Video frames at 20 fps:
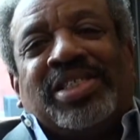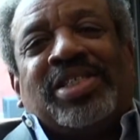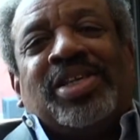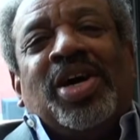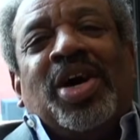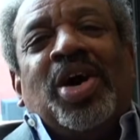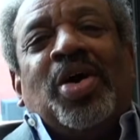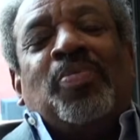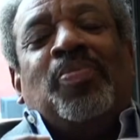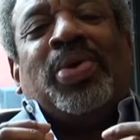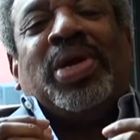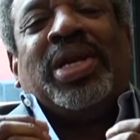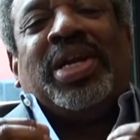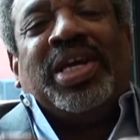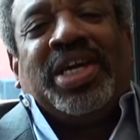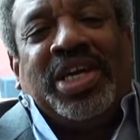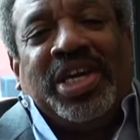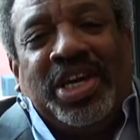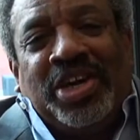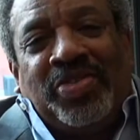my
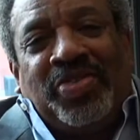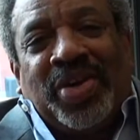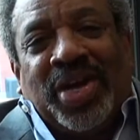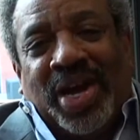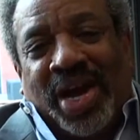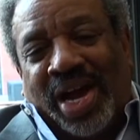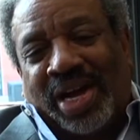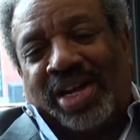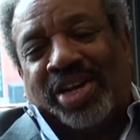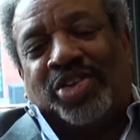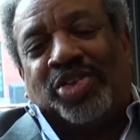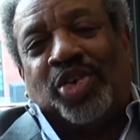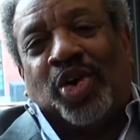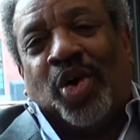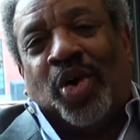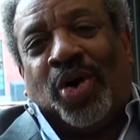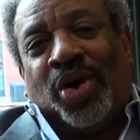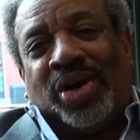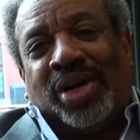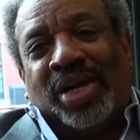words froze in my
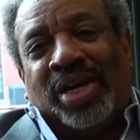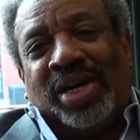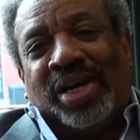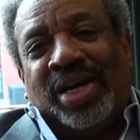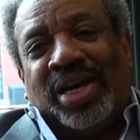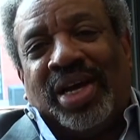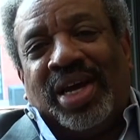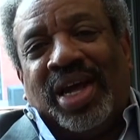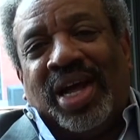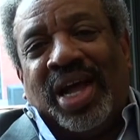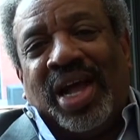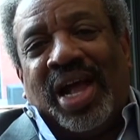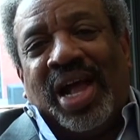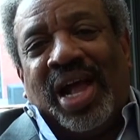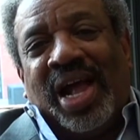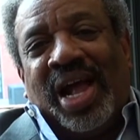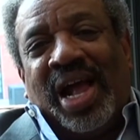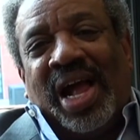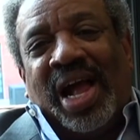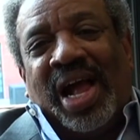mouth, and by the time
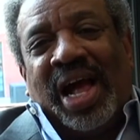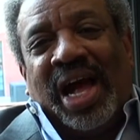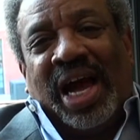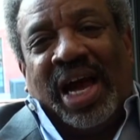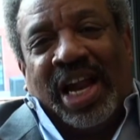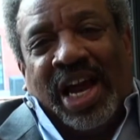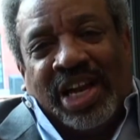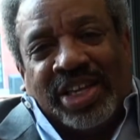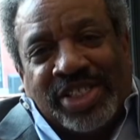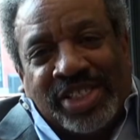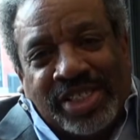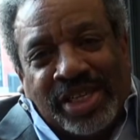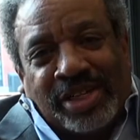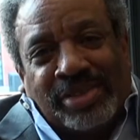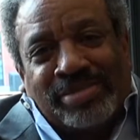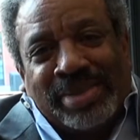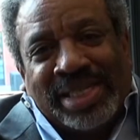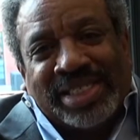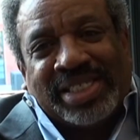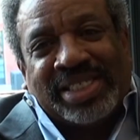I said,
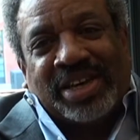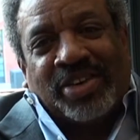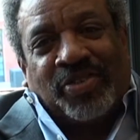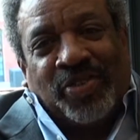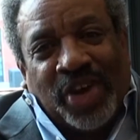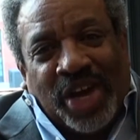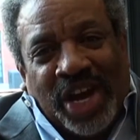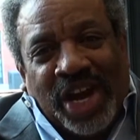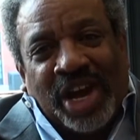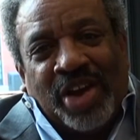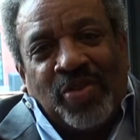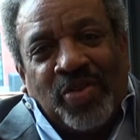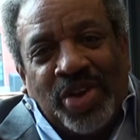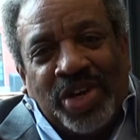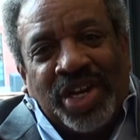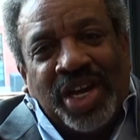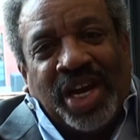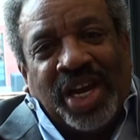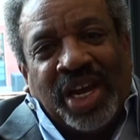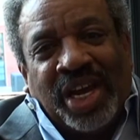baby,
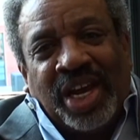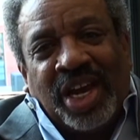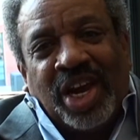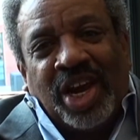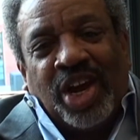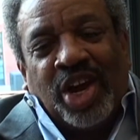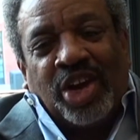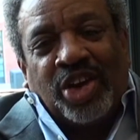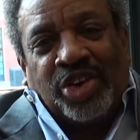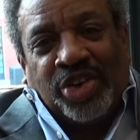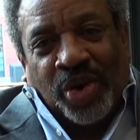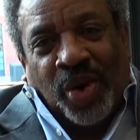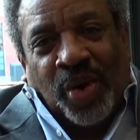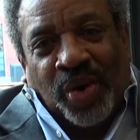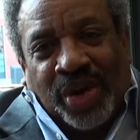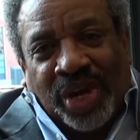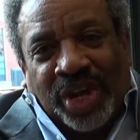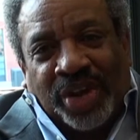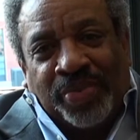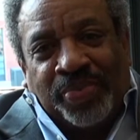somebody else had her and
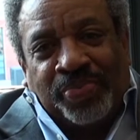gone.